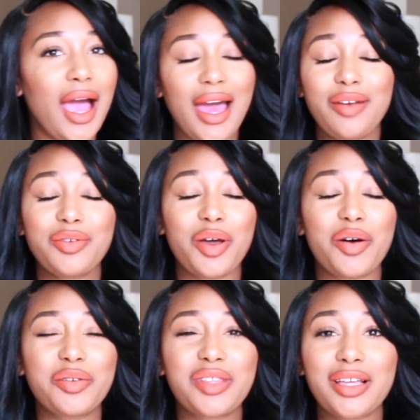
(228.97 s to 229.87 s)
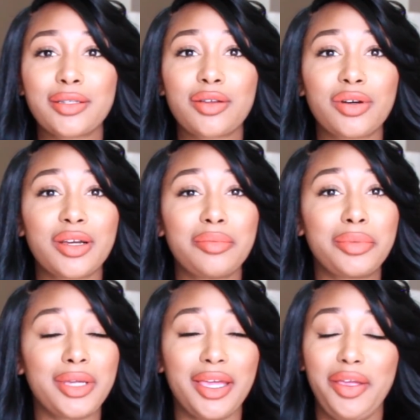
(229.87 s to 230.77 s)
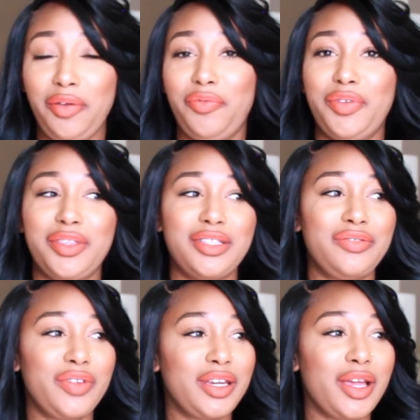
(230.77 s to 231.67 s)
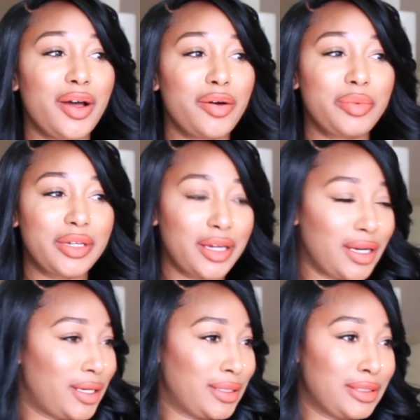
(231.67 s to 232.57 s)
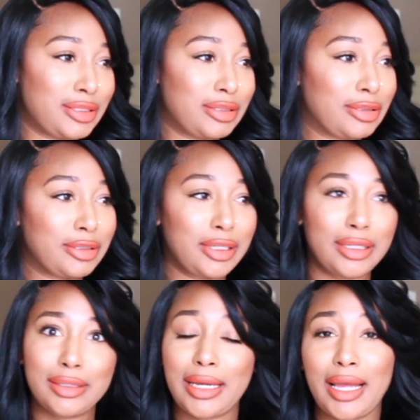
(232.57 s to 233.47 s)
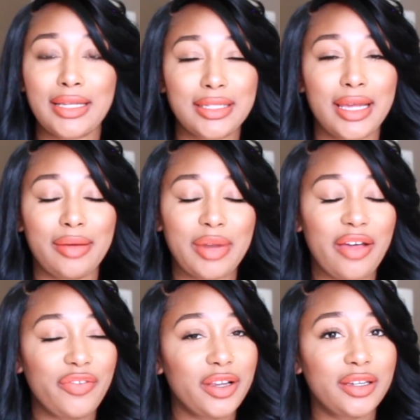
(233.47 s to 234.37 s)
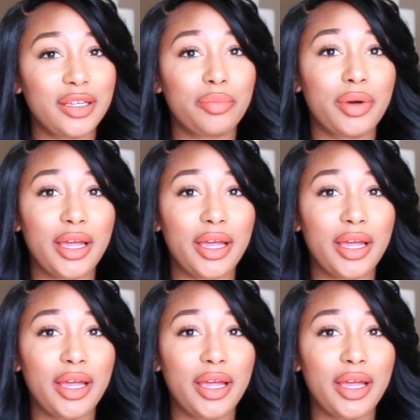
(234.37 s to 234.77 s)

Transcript: I don't know. That's gonna be it for this video because like I said, I'm not feeling it.